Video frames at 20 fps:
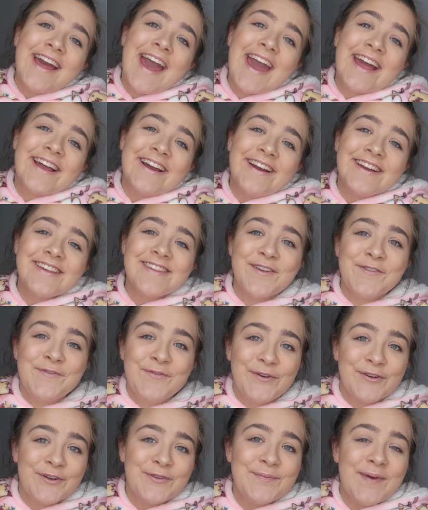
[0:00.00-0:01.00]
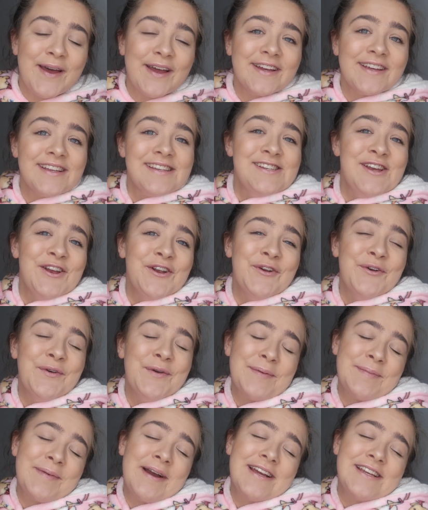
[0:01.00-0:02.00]
Hey guys, and welcome back
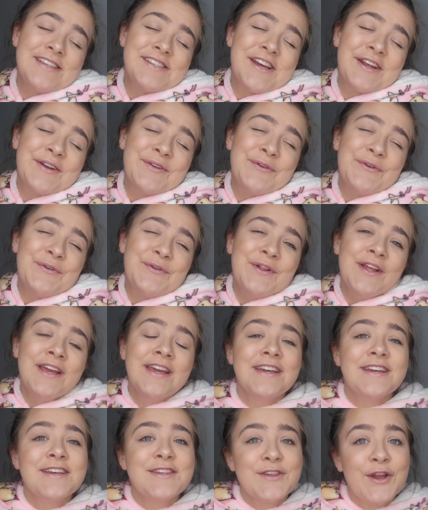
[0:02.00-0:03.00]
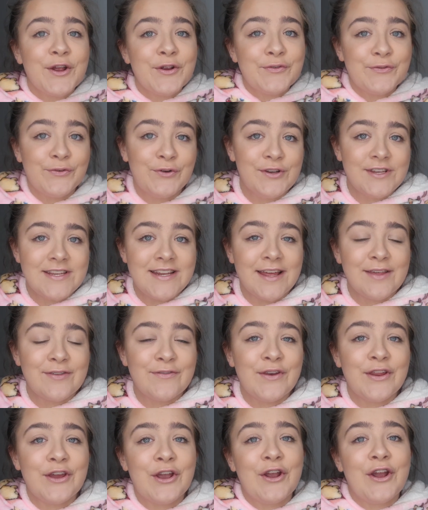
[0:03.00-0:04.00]
to my channel. So for today's
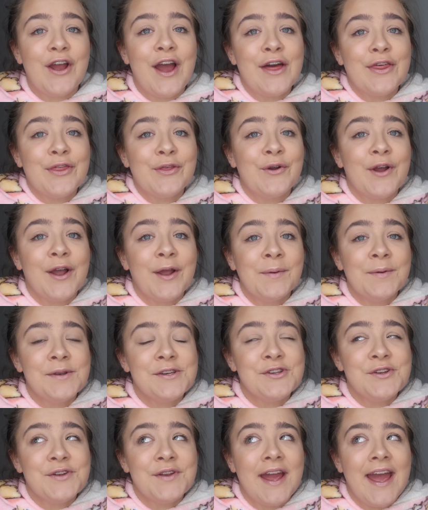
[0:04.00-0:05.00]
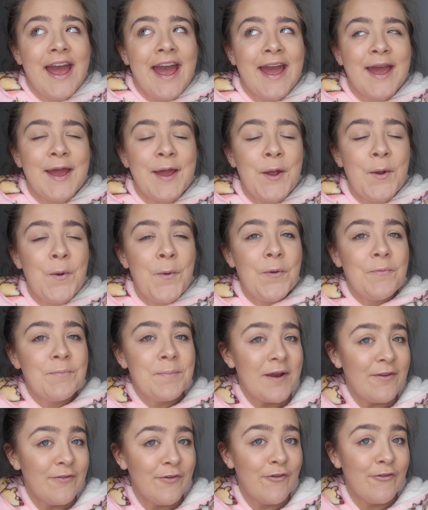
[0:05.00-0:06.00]
video I thought I would do a
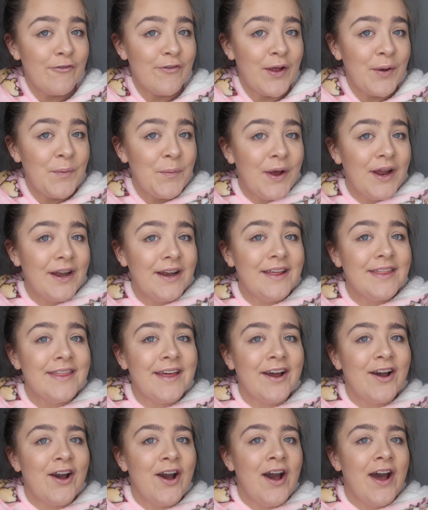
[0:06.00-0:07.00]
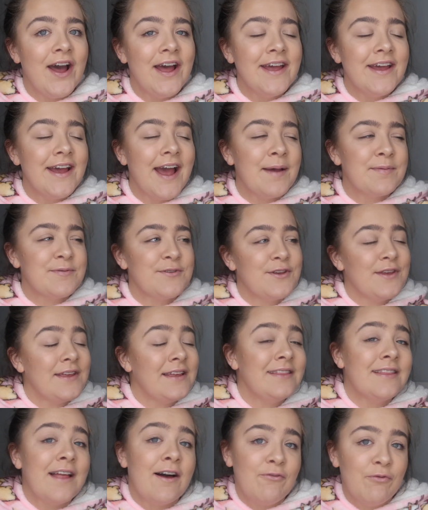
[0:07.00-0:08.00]
bit of a fun one that I absolutely
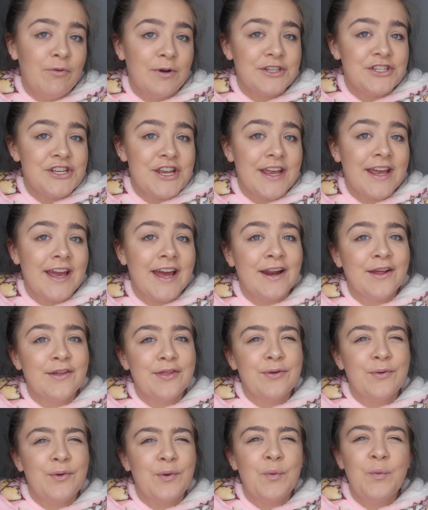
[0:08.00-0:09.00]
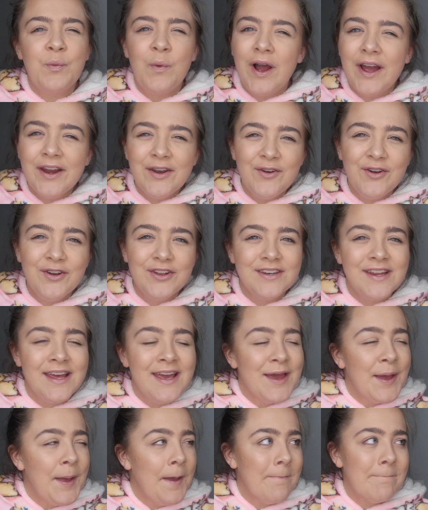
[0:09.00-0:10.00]
love watching, and I thought why not
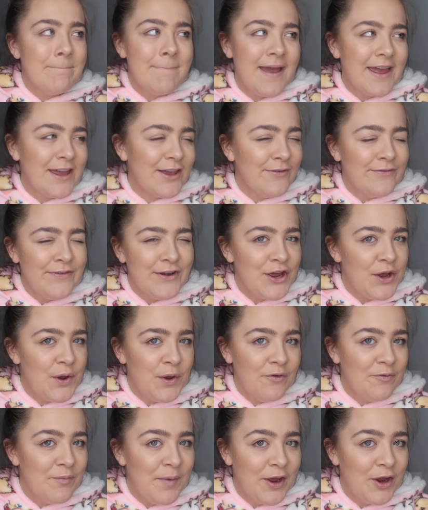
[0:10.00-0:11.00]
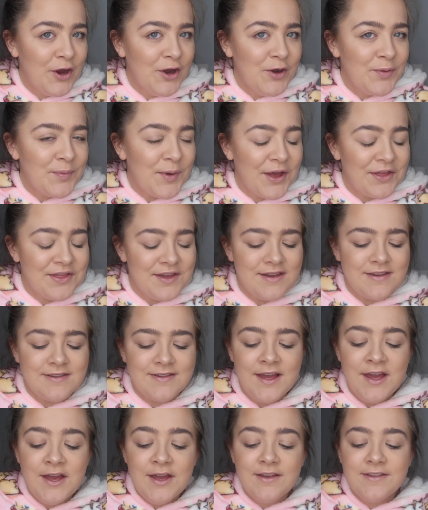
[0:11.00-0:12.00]
make a video of my own about
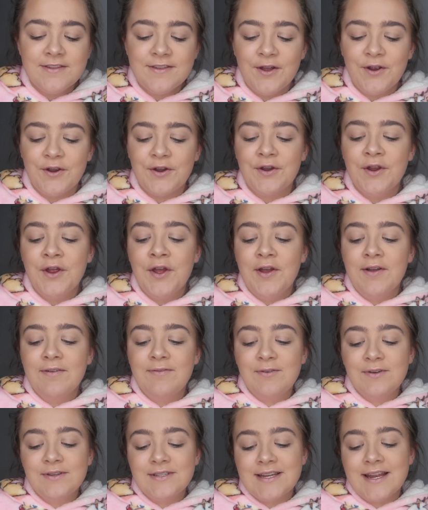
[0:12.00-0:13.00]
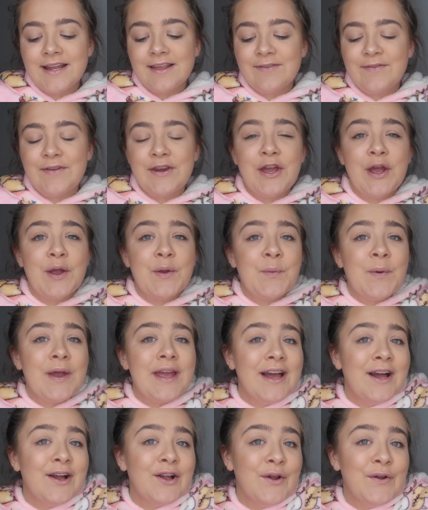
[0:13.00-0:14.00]
this. So for today's video
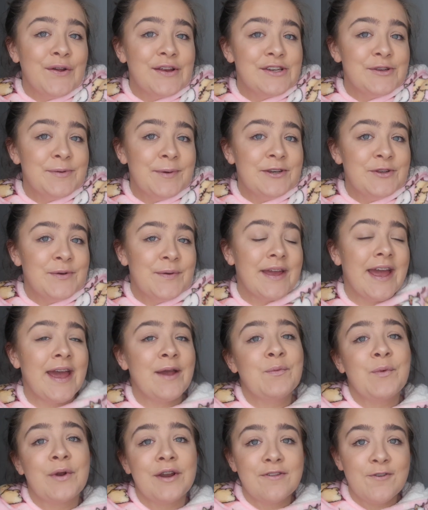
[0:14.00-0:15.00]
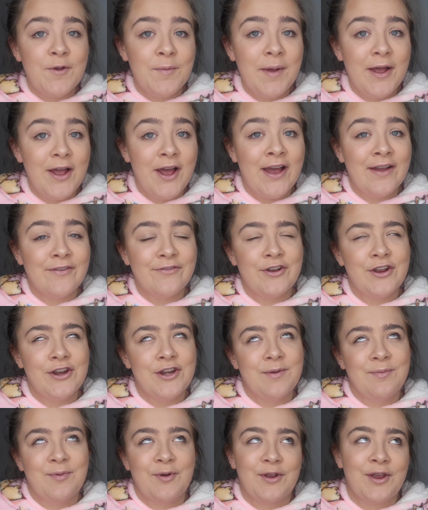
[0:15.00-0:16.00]
we are going to be doing a what is on my iPhone.
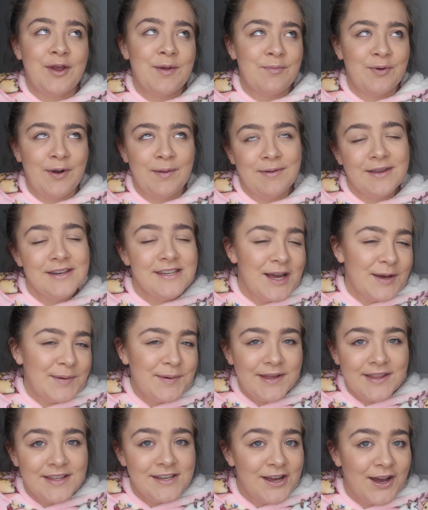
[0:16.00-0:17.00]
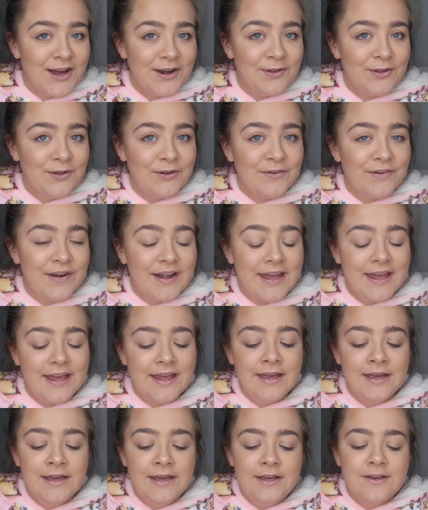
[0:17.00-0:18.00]
You can probably tell by the title
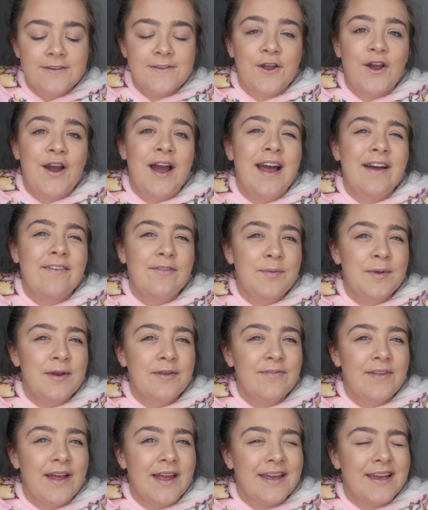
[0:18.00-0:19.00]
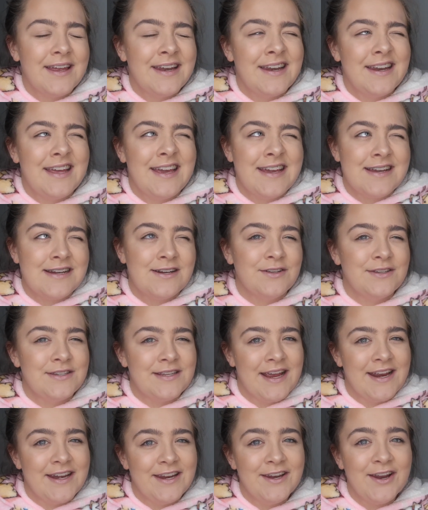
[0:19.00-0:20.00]
already. So I have a bit of like an
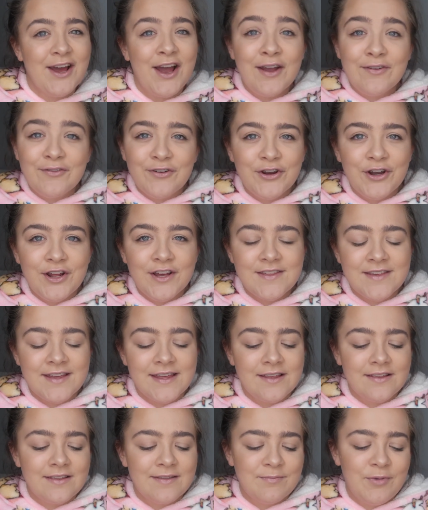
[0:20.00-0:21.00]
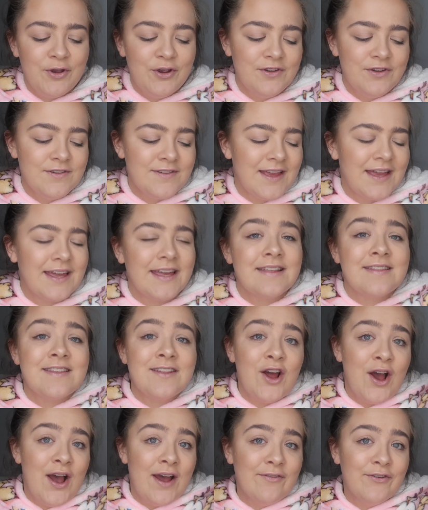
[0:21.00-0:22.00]
outdated iPhone, I suppose. Like, it's
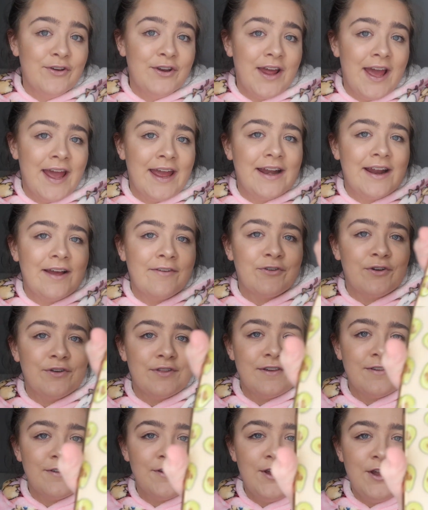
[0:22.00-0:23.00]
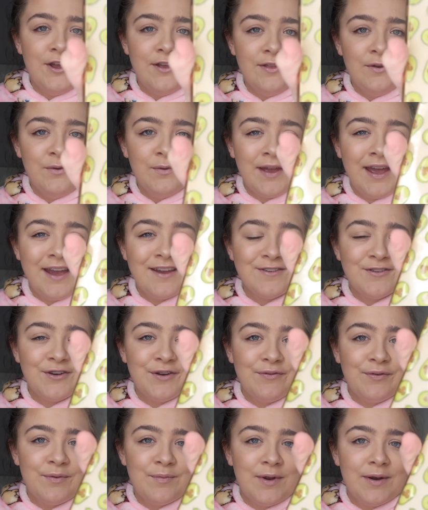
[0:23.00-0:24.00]
an iPhone 8. I've got this cute little case on
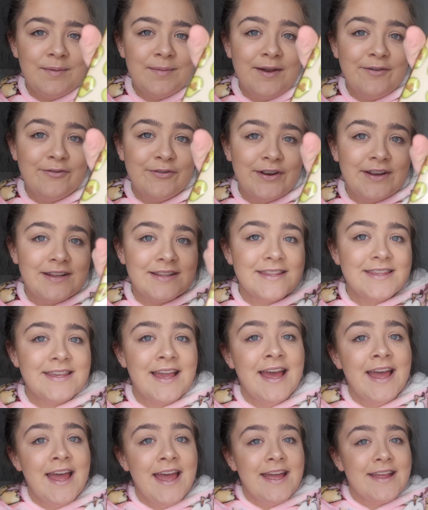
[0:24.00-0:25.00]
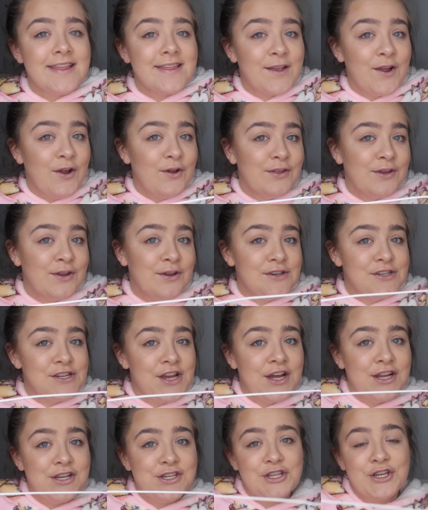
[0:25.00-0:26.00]
it from one of my friends. It's currently on
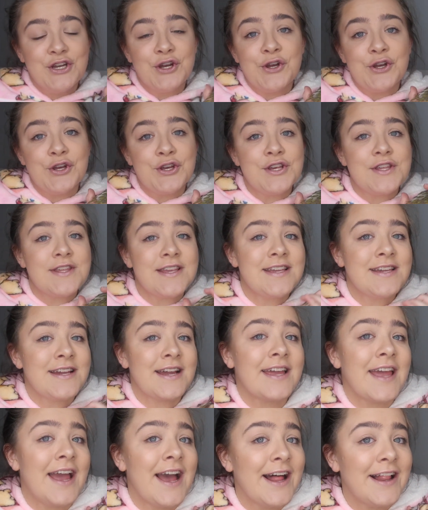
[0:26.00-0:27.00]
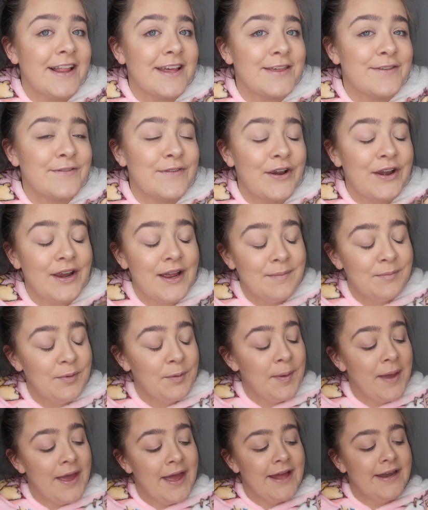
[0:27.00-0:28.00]
charge because your gal is very
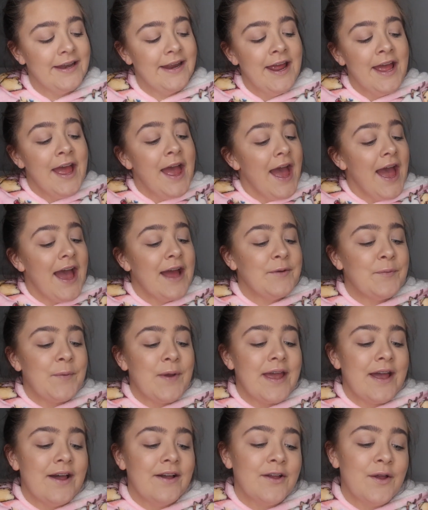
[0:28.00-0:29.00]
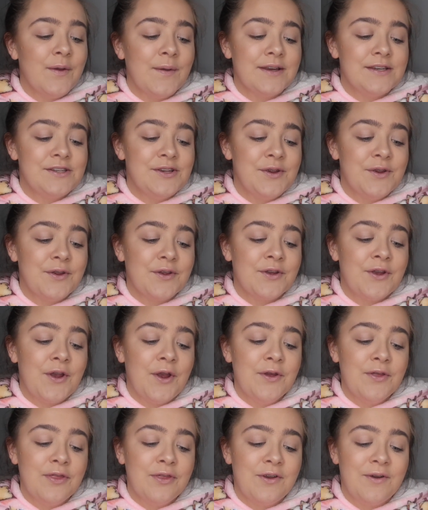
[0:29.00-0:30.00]
unprepared, and we are going to
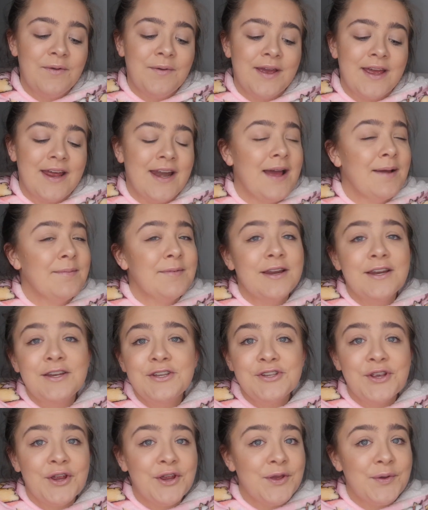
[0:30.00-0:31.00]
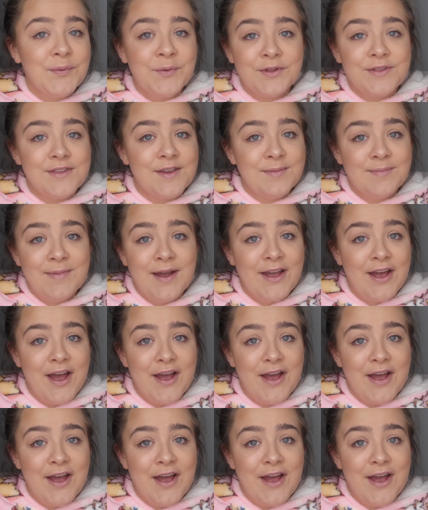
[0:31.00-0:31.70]
go through it and I'm going to show you what's on my